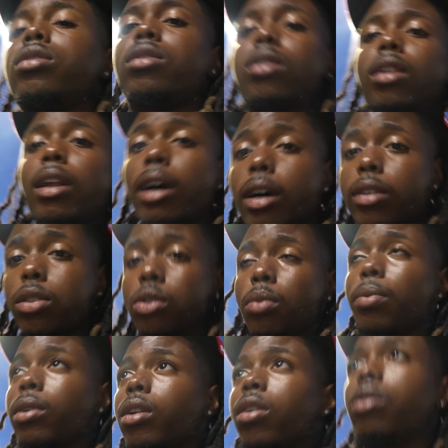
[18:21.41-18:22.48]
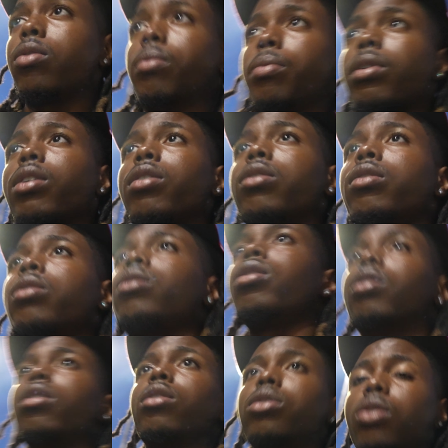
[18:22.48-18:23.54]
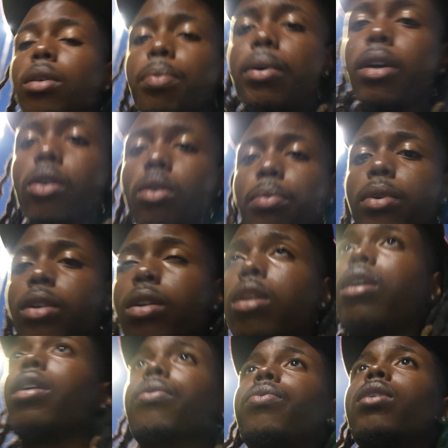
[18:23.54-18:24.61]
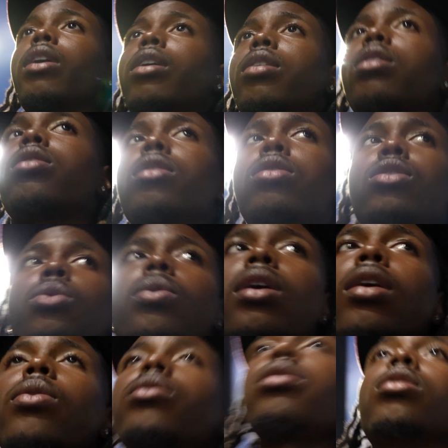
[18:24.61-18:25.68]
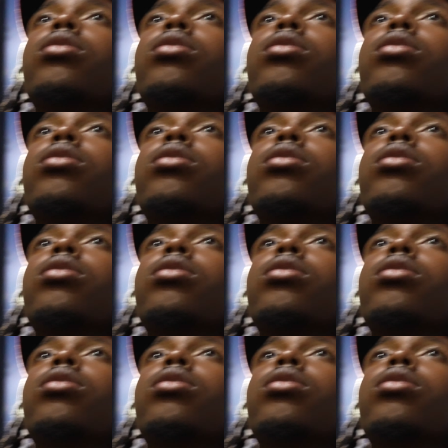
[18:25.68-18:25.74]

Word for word: The line's super long, bro. So I'm probably gonna be in the line for like two hours.